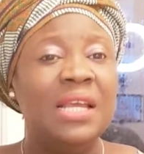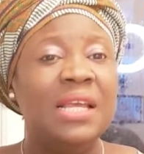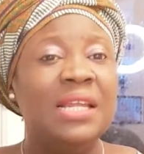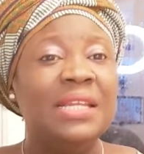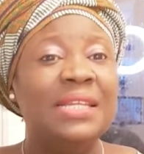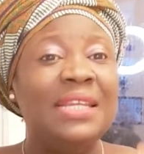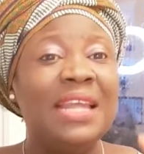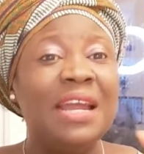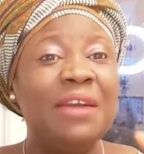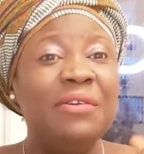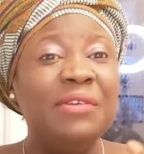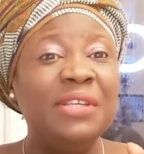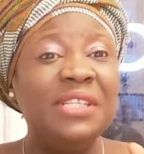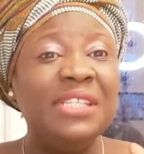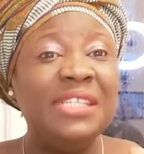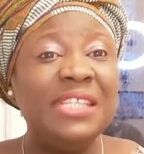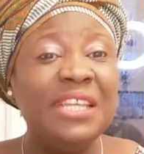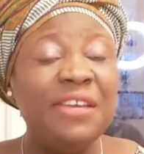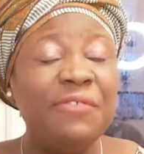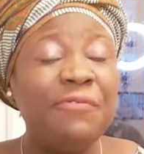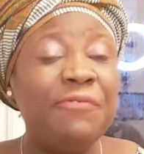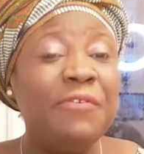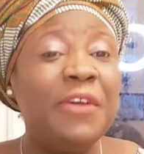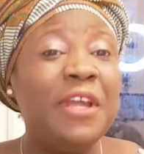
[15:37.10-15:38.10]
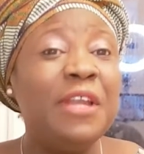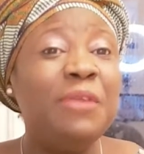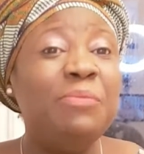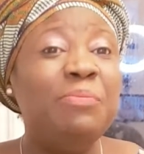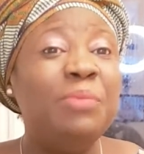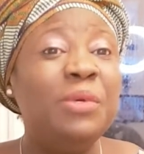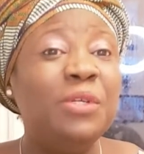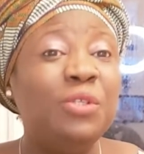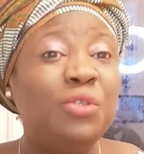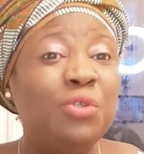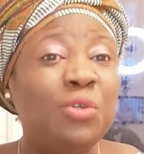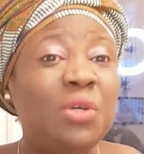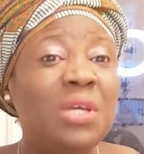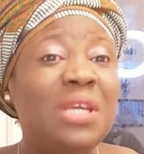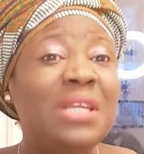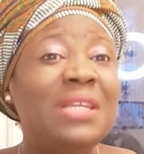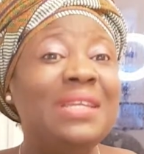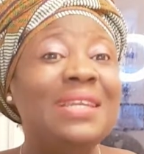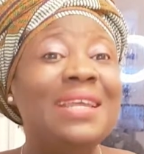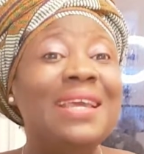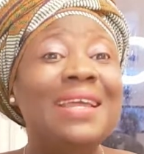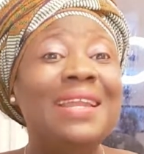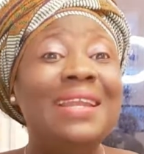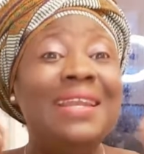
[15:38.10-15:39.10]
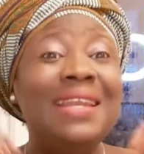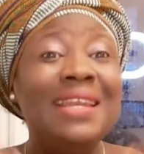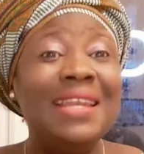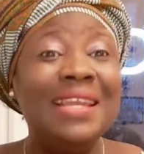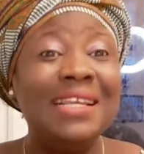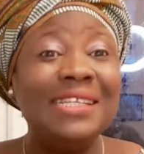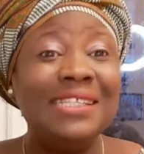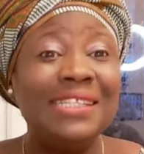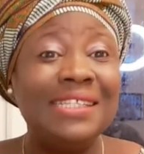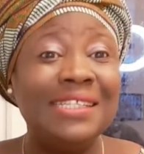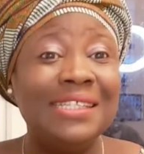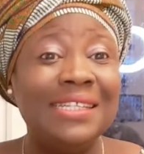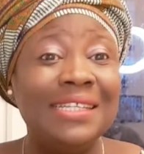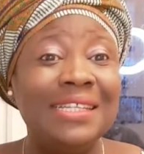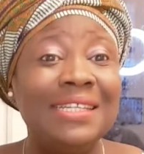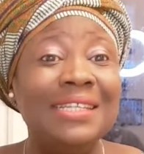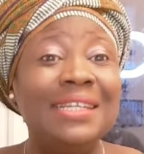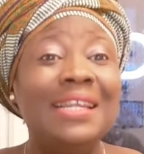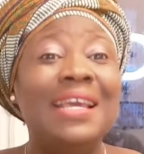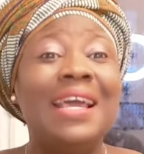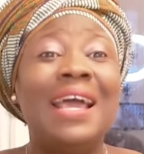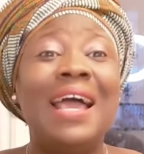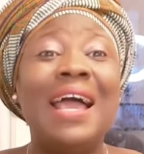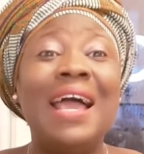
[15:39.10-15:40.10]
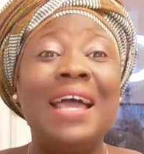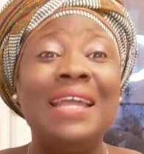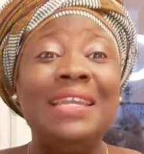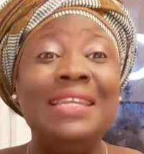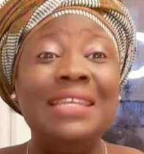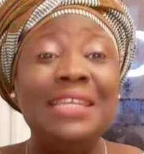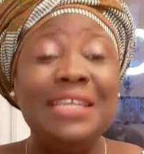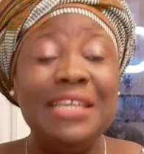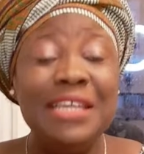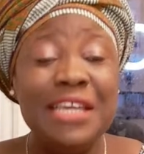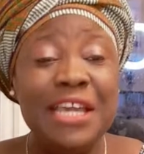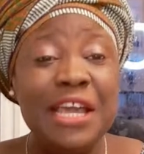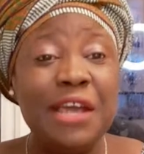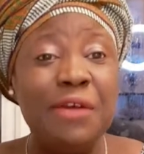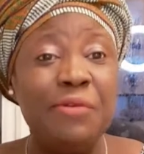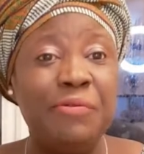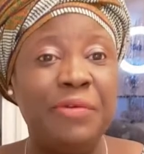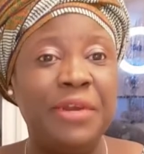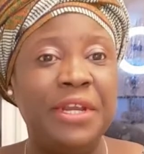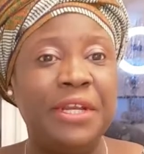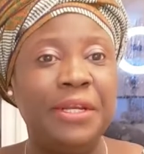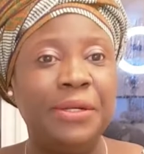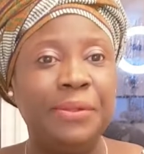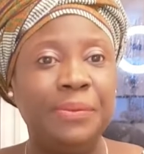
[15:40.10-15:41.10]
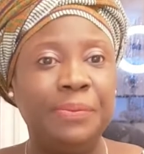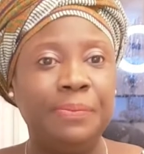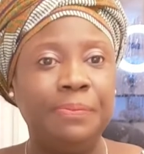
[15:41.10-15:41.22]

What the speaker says: There is difference between listening and hearing.